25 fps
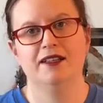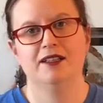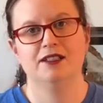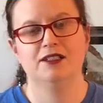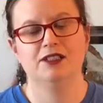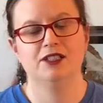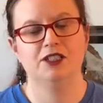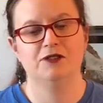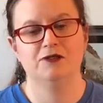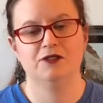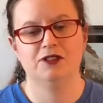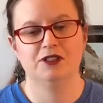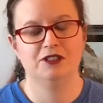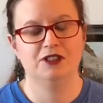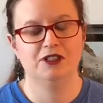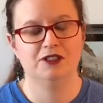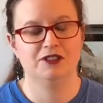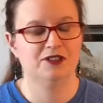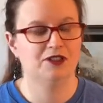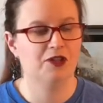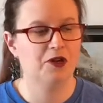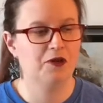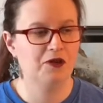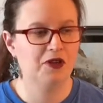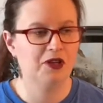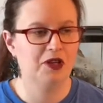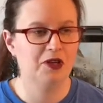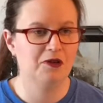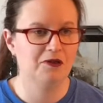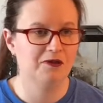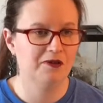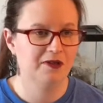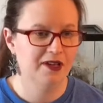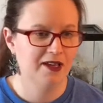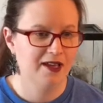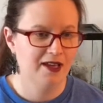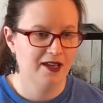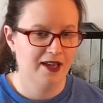she was just so
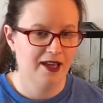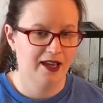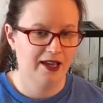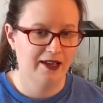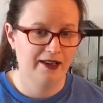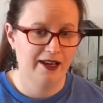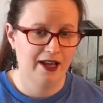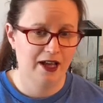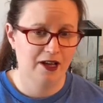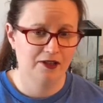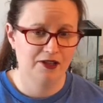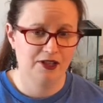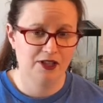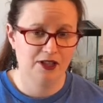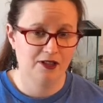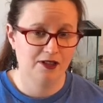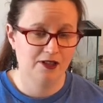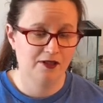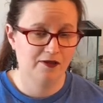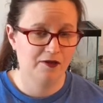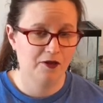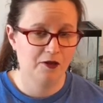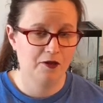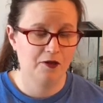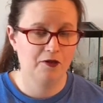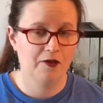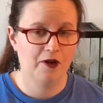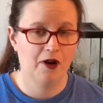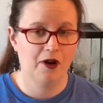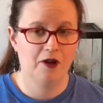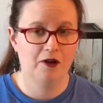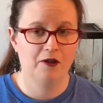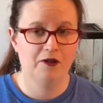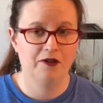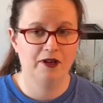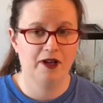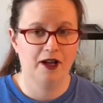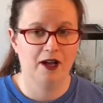cute. And now she's full
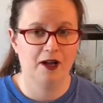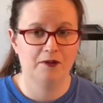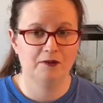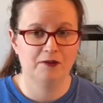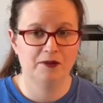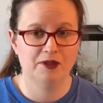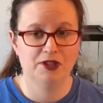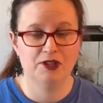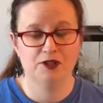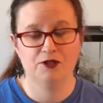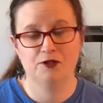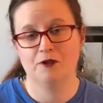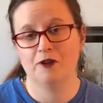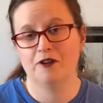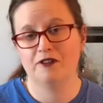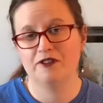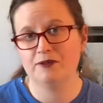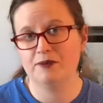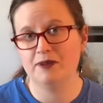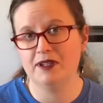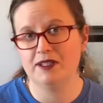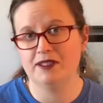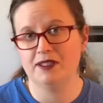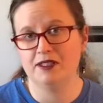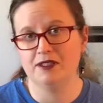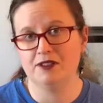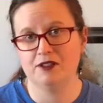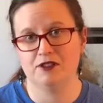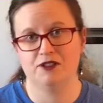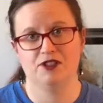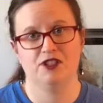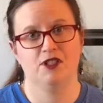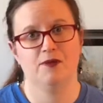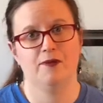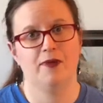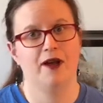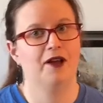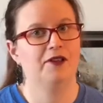grown. She's a dwarf species, so
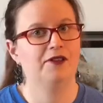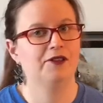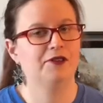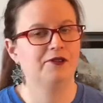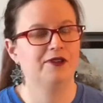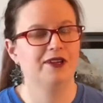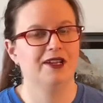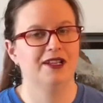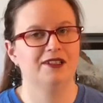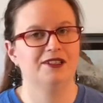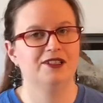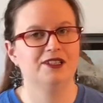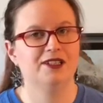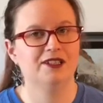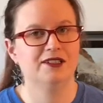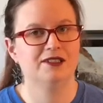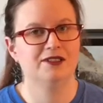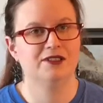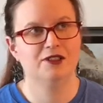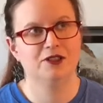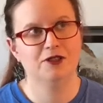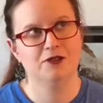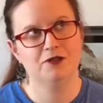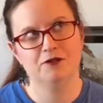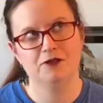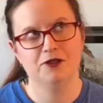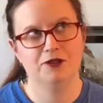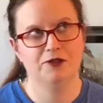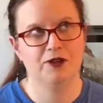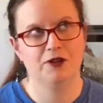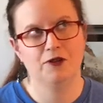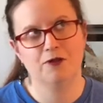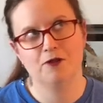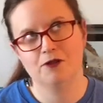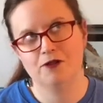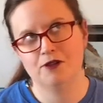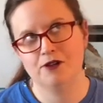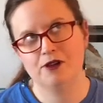she's about 3 inches, 2
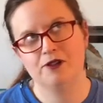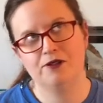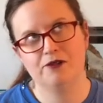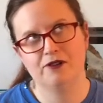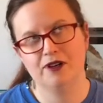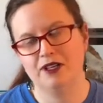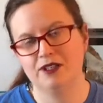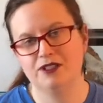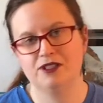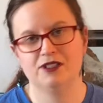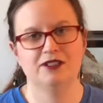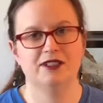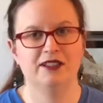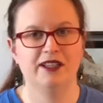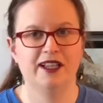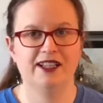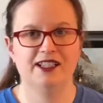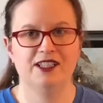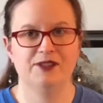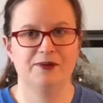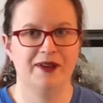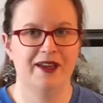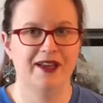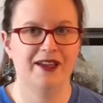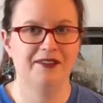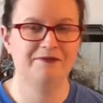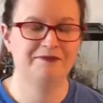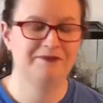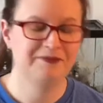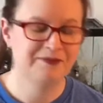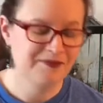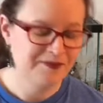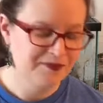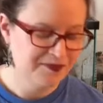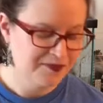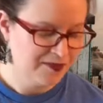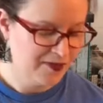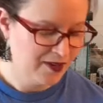3/4 to 3 inches leg span.
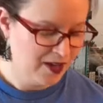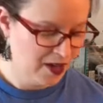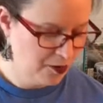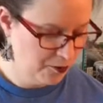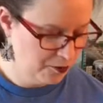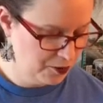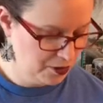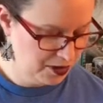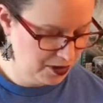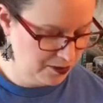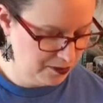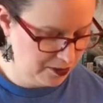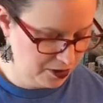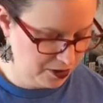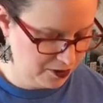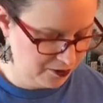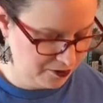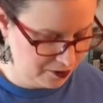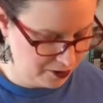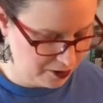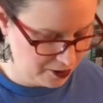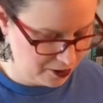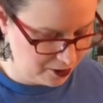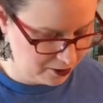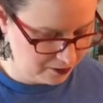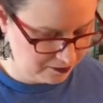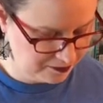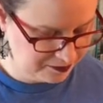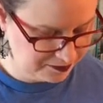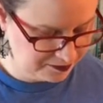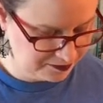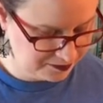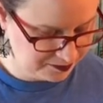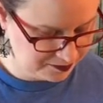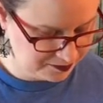Really beautiful girl.